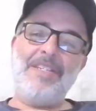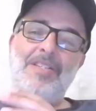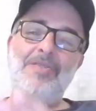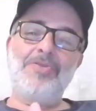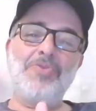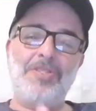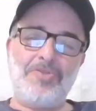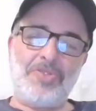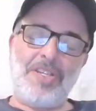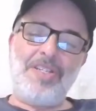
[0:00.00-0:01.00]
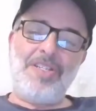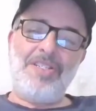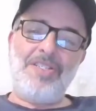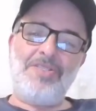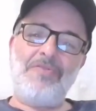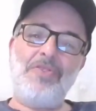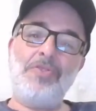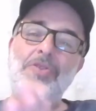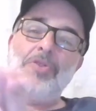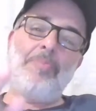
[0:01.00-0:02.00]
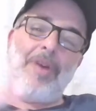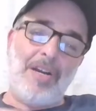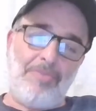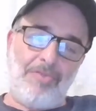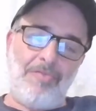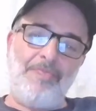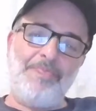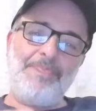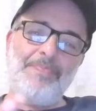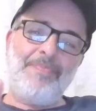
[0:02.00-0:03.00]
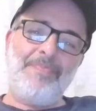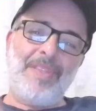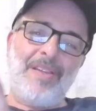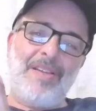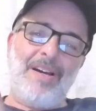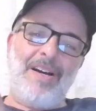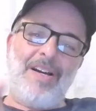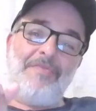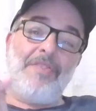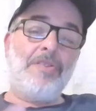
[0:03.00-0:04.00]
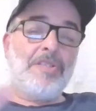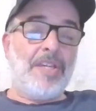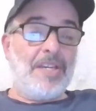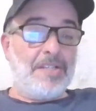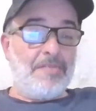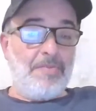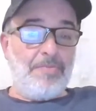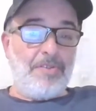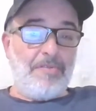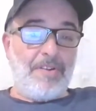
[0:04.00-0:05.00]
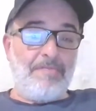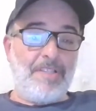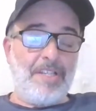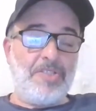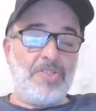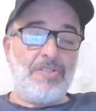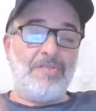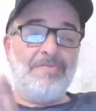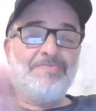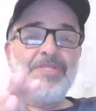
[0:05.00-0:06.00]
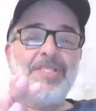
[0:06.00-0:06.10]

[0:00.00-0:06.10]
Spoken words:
what's interesting is if you look in the Bible, if you look at the end of the book of Revelation,